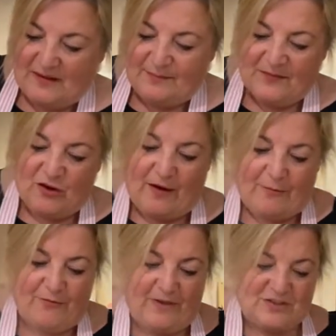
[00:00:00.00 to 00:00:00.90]
creme
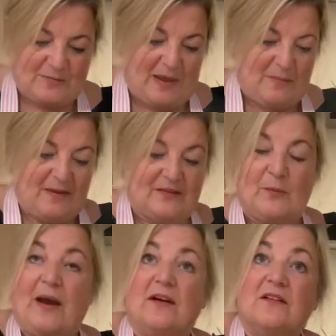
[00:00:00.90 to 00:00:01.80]
fraiche maybe as
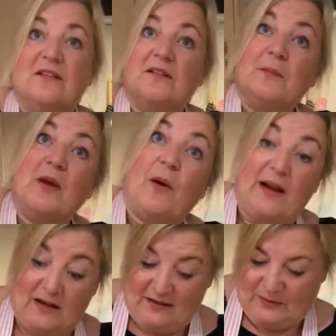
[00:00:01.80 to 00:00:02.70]
well. Quite
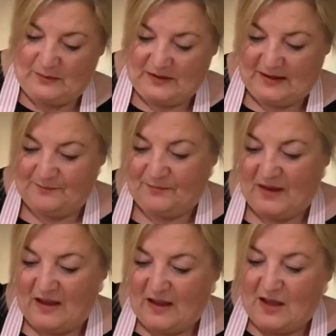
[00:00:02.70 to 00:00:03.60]
nice, wouldn't it?
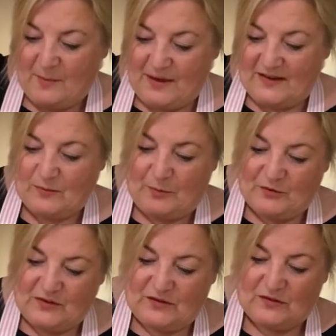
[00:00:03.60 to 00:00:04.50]
But as we're putting
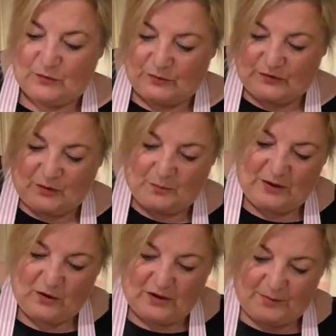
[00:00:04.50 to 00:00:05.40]
the sauce on, we're not
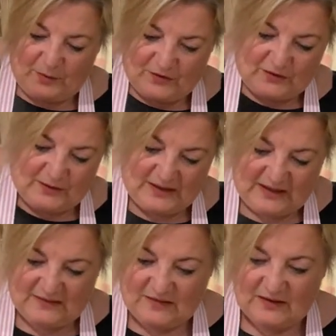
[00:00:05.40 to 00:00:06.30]
going to bother doing
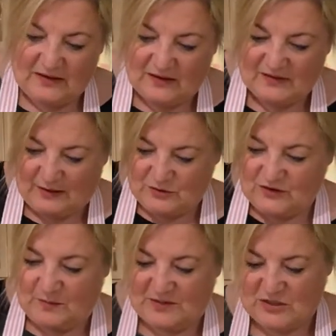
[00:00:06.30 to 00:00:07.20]
that because that would just
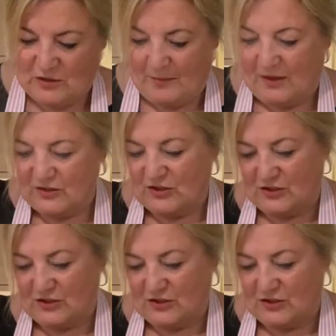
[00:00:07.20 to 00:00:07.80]
be too much.